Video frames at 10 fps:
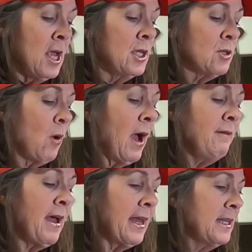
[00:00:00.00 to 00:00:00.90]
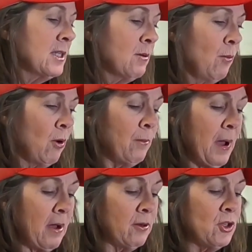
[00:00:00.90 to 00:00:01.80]
So I've added some more
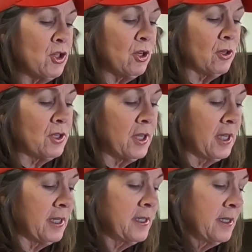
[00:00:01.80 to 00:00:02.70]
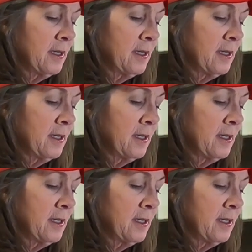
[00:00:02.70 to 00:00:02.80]
powdered sugar to this.